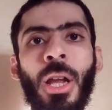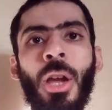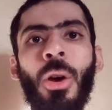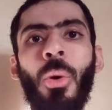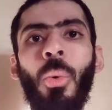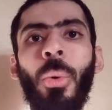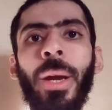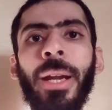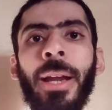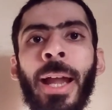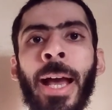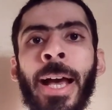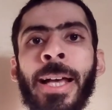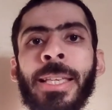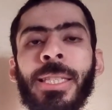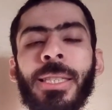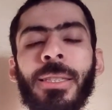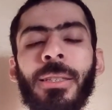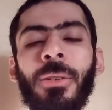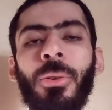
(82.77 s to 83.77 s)

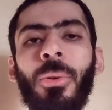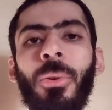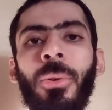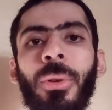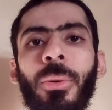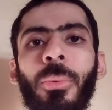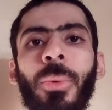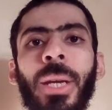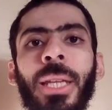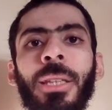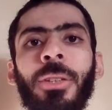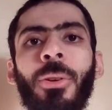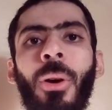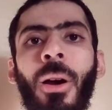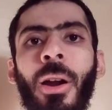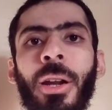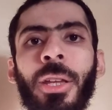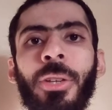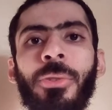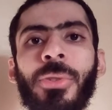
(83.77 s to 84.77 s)
Whereas when you are
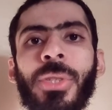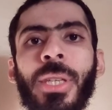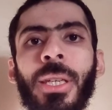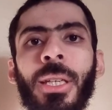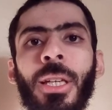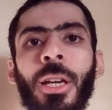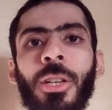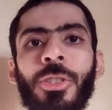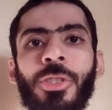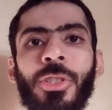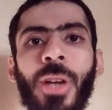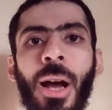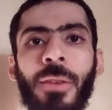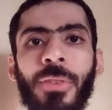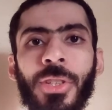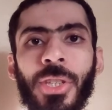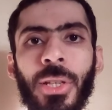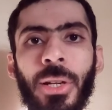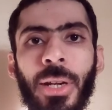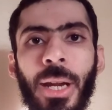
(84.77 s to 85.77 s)
using
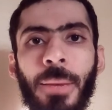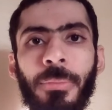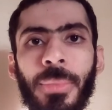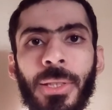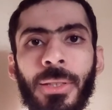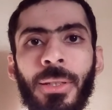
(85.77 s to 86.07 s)
JavaScript,